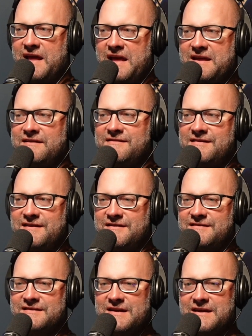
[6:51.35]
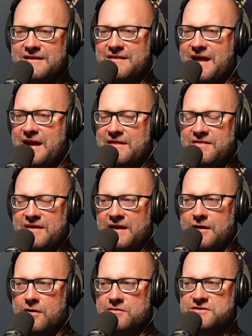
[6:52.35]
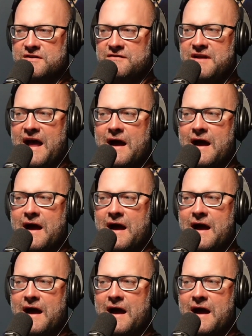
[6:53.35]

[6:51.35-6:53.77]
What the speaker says: ACC that I think are just